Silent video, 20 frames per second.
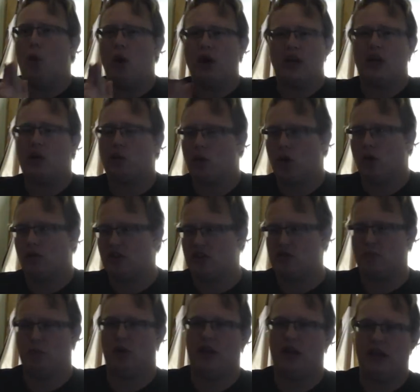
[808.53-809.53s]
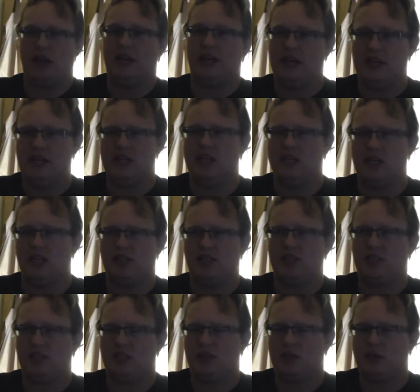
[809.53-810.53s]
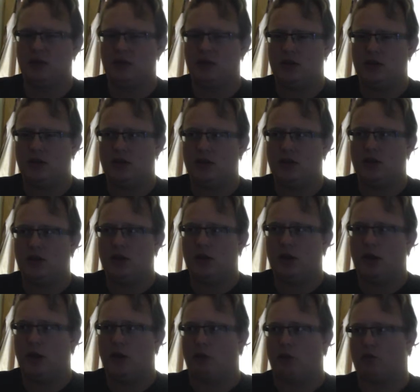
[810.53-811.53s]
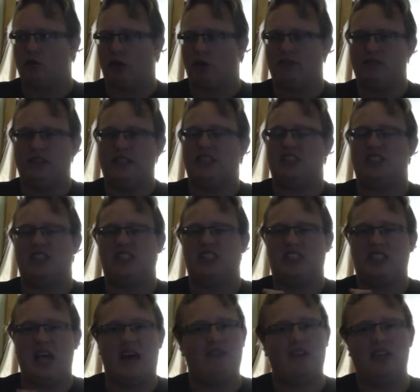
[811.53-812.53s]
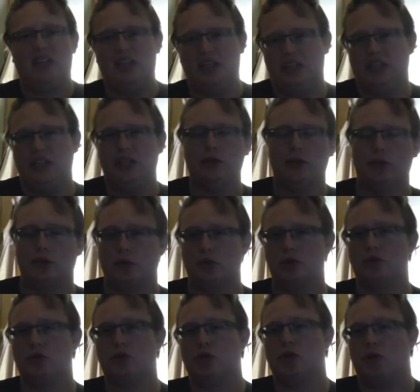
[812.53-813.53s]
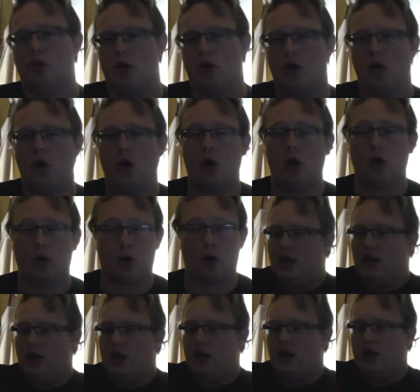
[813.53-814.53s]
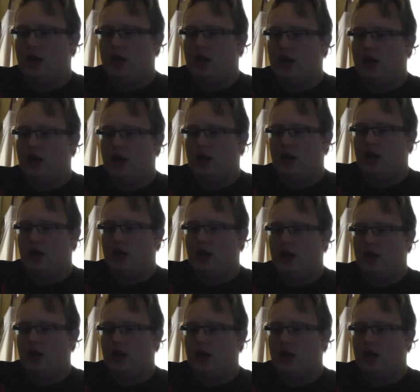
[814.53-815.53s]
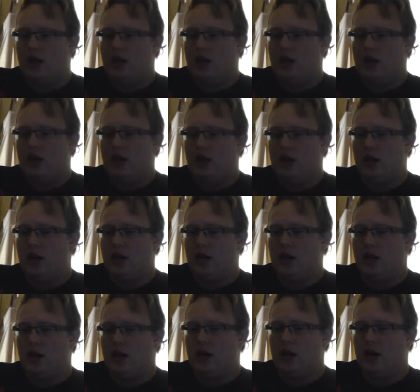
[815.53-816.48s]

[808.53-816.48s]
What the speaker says: on this planet is roughly 7 years on Earth. And then